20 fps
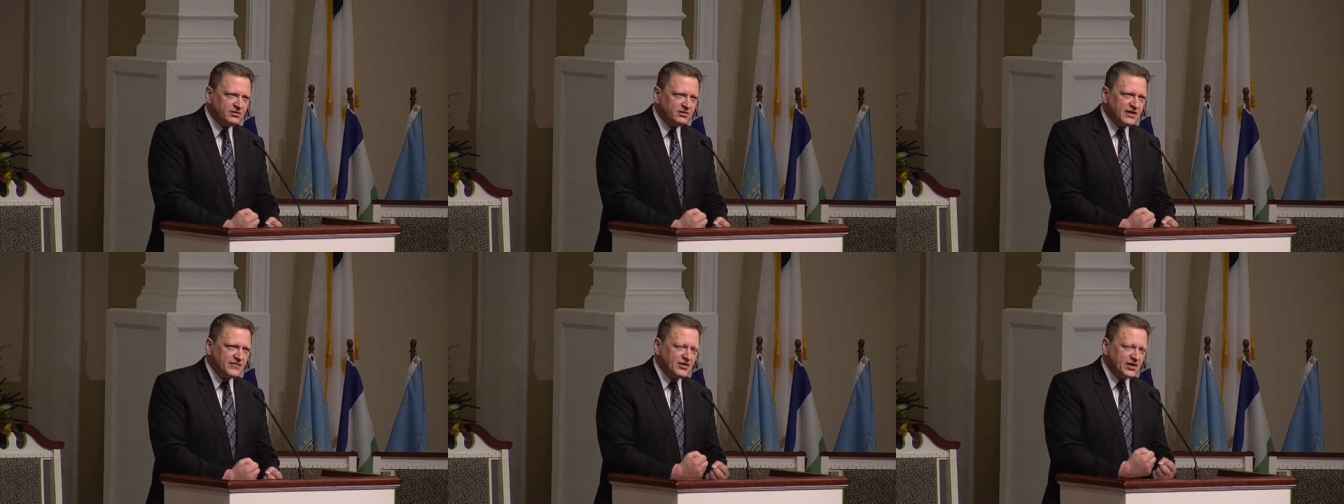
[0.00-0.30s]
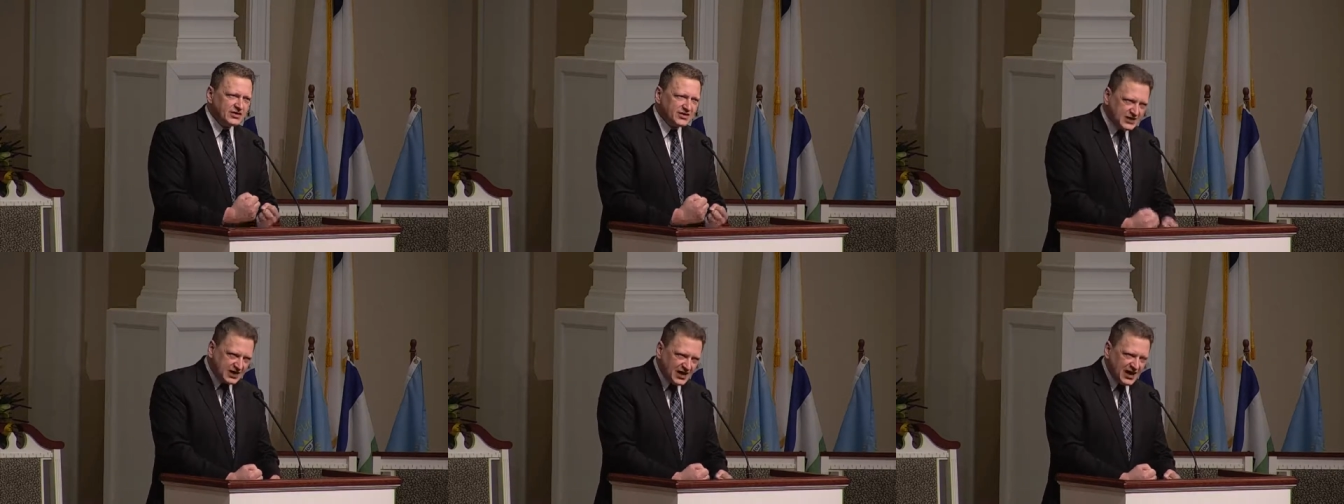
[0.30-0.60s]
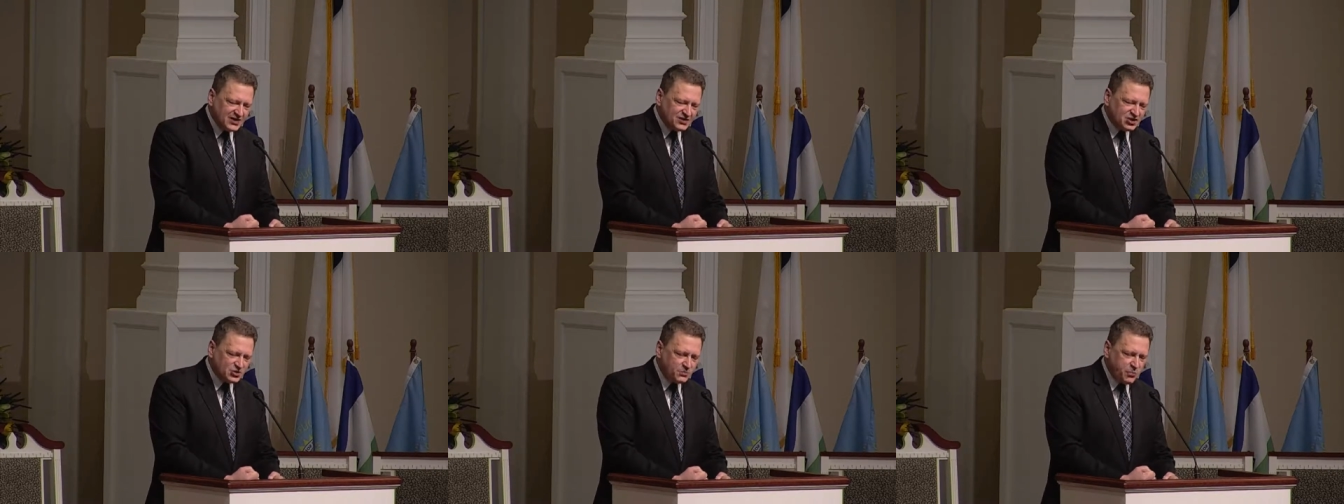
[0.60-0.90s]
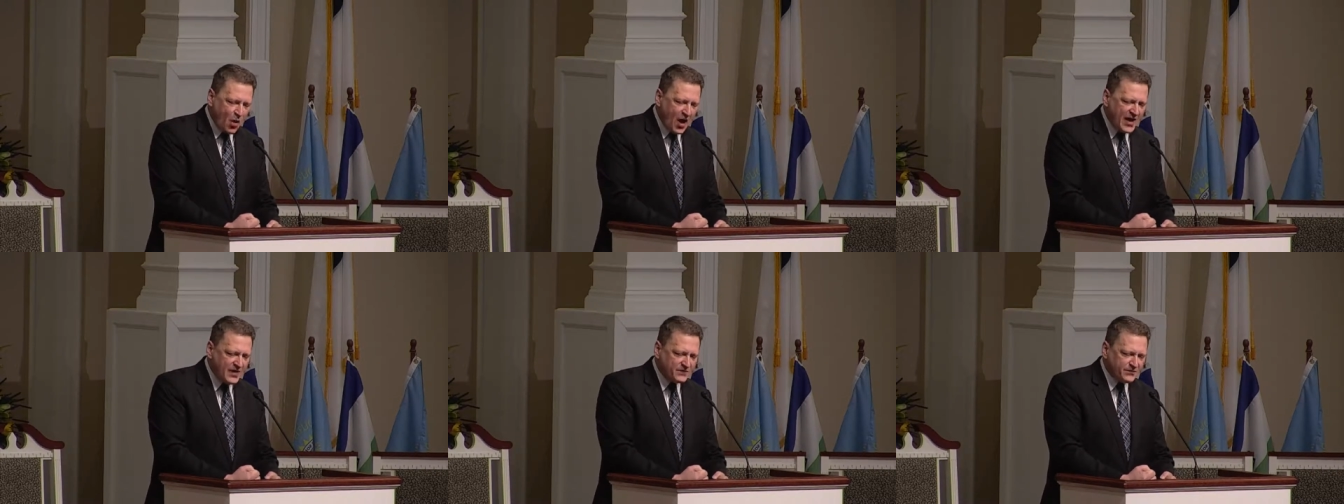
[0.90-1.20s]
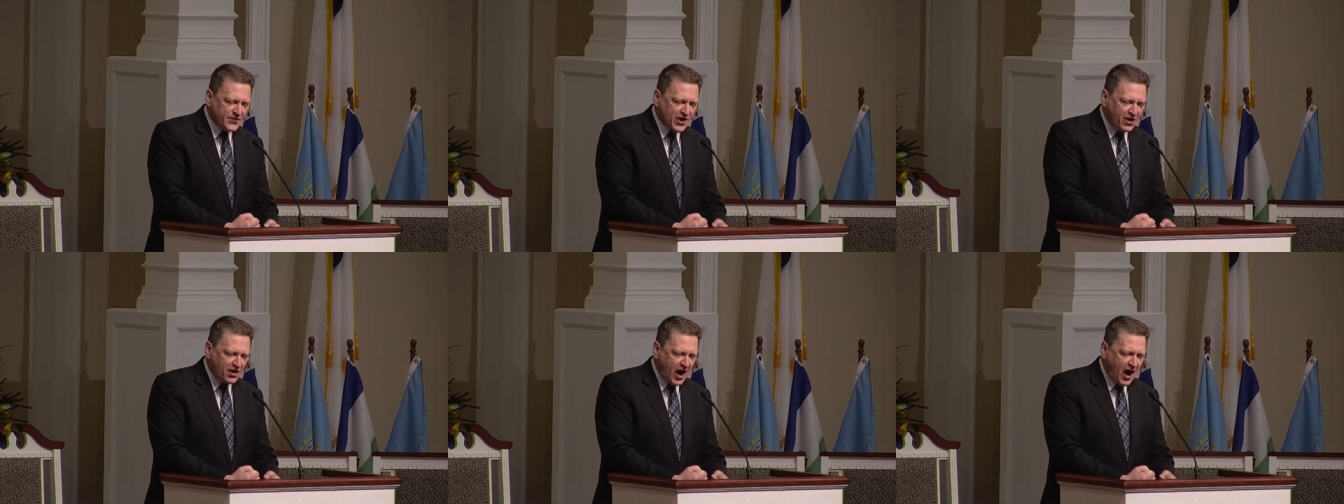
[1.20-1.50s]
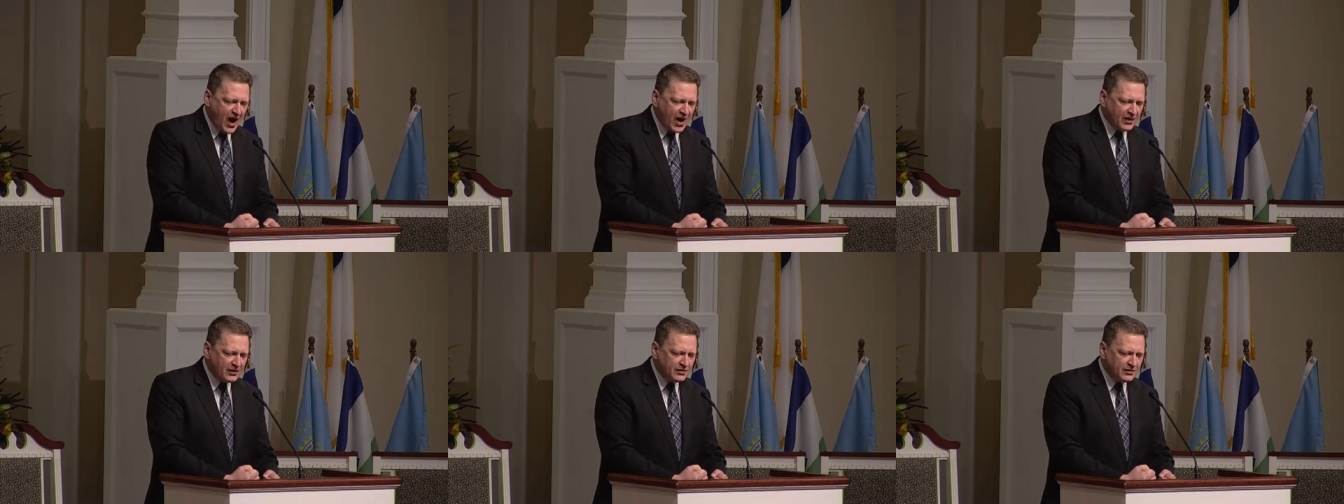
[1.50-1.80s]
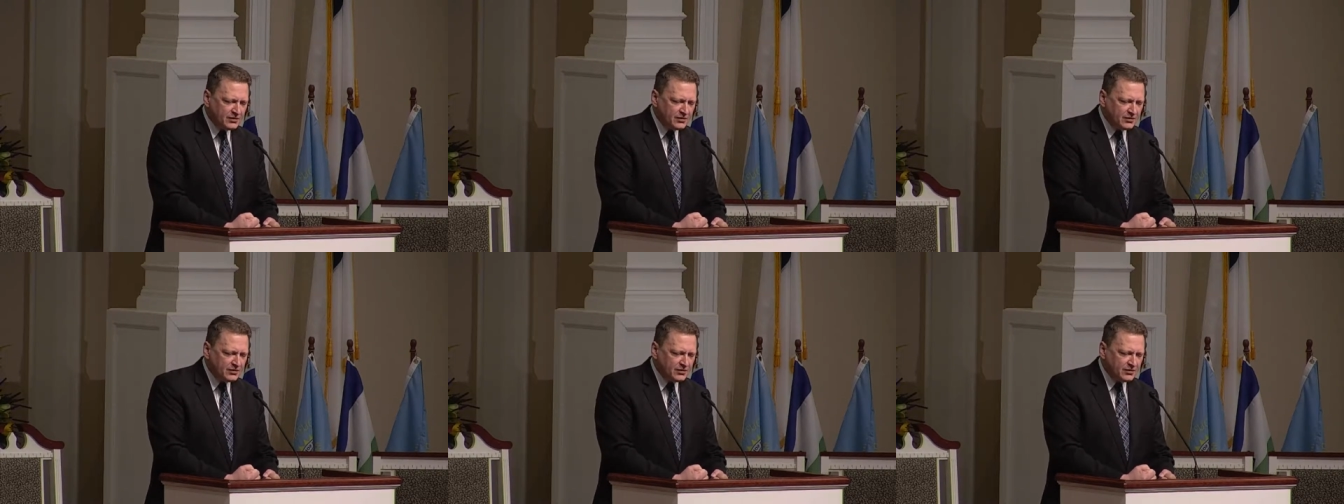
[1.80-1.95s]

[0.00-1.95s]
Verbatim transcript: and their kids break their heart?